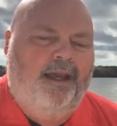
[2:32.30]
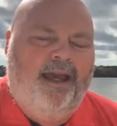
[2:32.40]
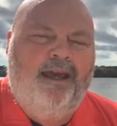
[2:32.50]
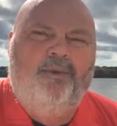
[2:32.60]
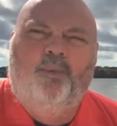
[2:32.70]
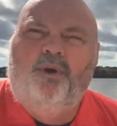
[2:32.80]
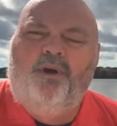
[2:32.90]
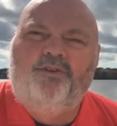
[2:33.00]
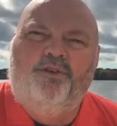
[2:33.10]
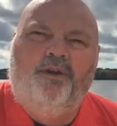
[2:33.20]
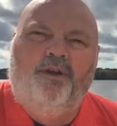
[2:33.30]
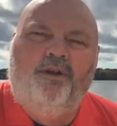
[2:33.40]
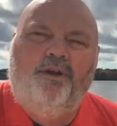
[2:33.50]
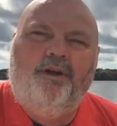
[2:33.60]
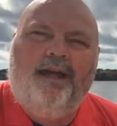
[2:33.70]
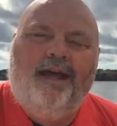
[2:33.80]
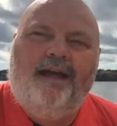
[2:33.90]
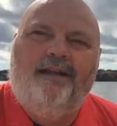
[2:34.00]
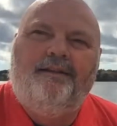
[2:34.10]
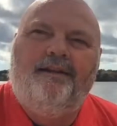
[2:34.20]
And we're also going to look
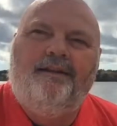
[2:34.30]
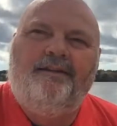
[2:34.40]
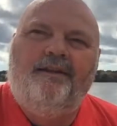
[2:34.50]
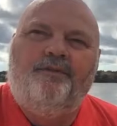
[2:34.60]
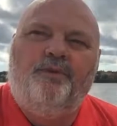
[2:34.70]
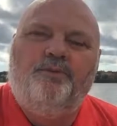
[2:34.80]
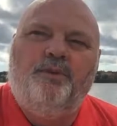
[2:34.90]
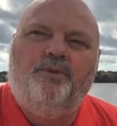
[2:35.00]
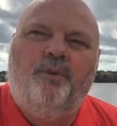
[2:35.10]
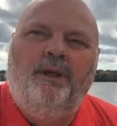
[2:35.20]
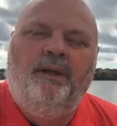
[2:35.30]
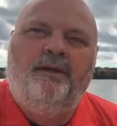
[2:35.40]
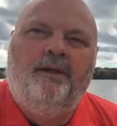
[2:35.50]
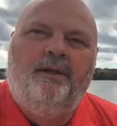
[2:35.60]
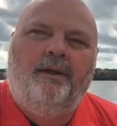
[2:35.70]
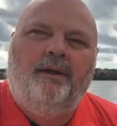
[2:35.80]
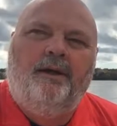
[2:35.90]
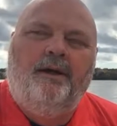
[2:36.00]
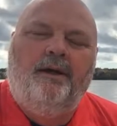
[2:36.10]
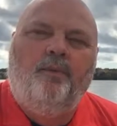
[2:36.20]
at the difference between
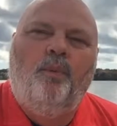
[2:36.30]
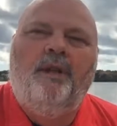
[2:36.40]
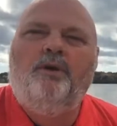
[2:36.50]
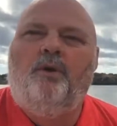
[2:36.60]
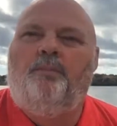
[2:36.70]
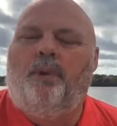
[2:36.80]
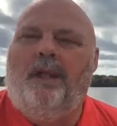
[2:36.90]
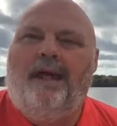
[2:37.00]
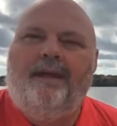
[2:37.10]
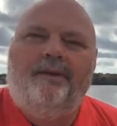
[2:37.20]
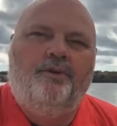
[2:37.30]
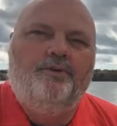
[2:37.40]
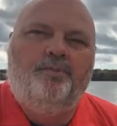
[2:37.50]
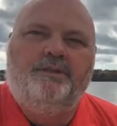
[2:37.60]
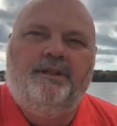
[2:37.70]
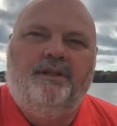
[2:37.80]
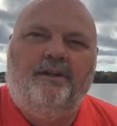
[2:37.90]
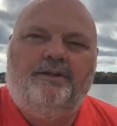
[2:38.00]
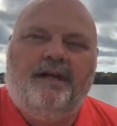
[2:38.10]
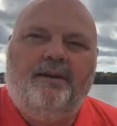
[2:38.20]
when to apply those
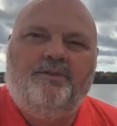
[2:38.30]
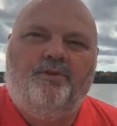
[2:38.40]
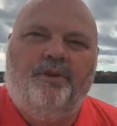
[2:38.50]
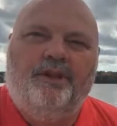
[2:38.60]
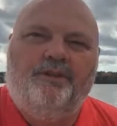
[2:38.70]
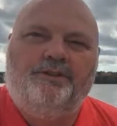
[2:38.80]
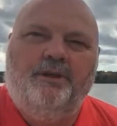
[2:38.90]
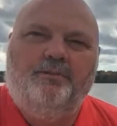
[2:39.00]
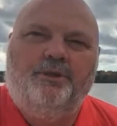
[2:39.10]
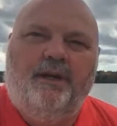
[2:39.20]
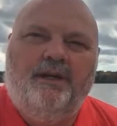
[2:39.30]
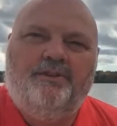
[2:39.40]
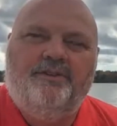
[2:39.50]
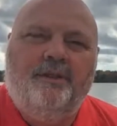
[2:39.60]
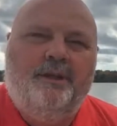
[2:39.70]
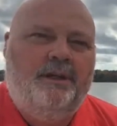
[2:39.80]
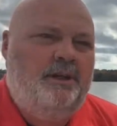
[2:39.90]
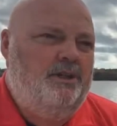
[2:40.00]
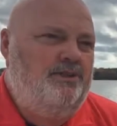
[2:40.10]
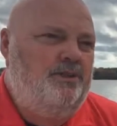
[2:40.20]
particular types of leadership traits.
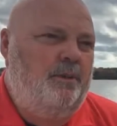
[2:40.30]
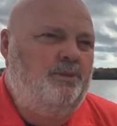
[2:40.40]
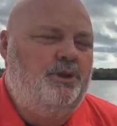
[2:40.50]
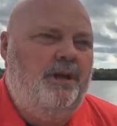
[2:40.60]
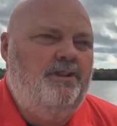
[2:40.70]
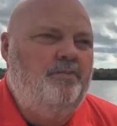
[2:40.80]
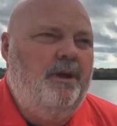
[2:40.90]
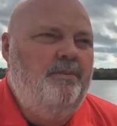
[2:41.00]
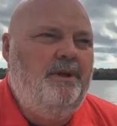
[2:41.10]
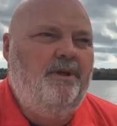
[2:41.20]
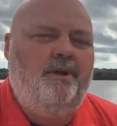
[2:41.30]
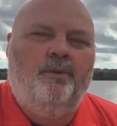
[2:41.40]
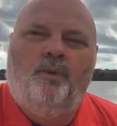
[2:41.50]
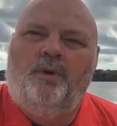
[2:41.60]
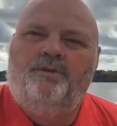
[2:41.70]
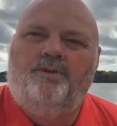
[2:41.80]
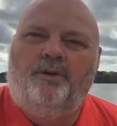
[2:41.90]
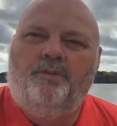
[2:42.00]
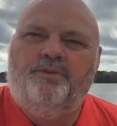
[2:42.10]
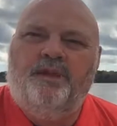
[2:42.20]
Some traits may be good in one
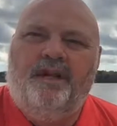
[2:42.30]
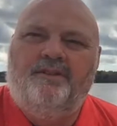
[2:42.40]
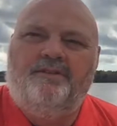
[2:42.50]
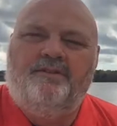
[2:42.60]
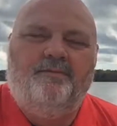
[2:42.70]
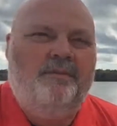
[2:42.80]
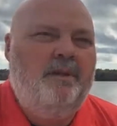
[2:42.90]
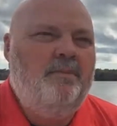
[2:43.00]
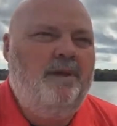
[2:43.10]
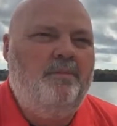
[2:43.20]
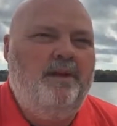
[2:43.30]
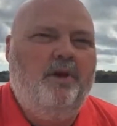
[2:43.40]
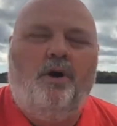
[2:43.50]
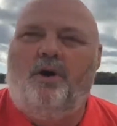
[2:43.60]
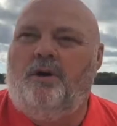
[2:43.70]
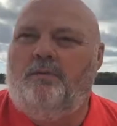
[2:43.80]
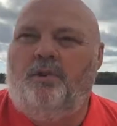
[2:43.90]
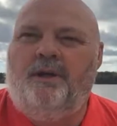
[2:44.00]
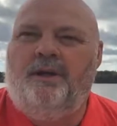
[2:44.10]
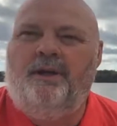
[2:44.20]
circumstance, they may be
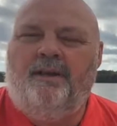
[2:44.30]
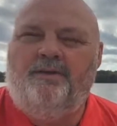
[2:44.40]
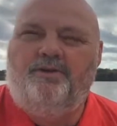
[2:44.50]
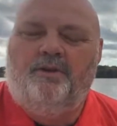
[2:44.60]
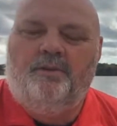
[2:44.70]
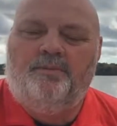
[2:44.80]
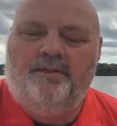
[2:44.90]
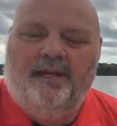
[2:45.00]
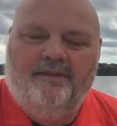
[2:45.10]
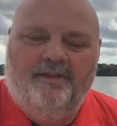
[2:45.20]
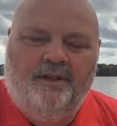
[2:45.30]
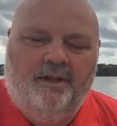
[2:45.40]
horrible in another circumstance.